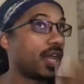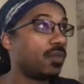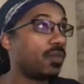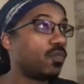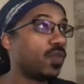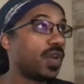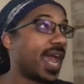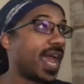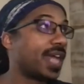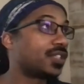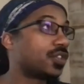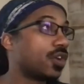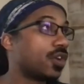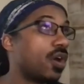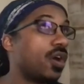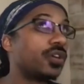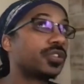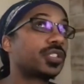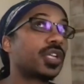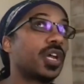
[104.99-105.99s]
And we had
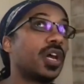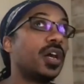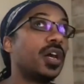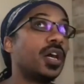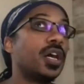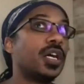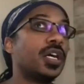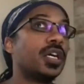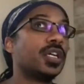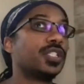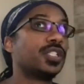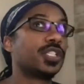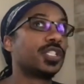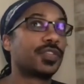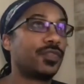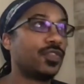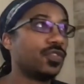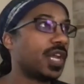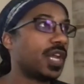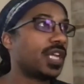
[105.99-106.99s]
talked uh, just
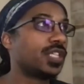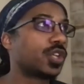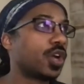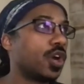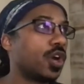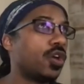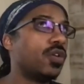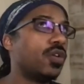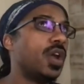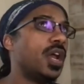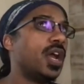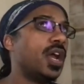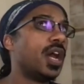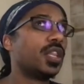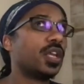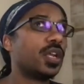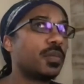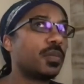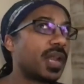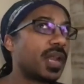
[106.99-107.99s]
a few days ago,
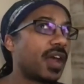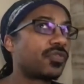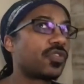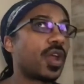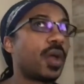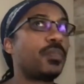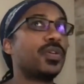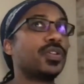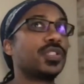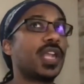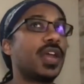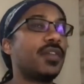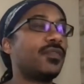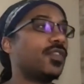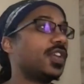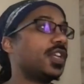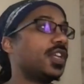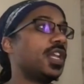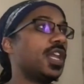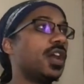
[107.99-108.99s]
a little bit after I posted that
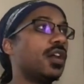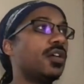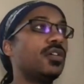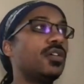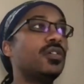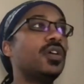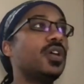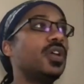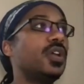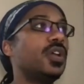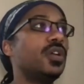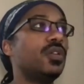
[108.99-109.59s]
video.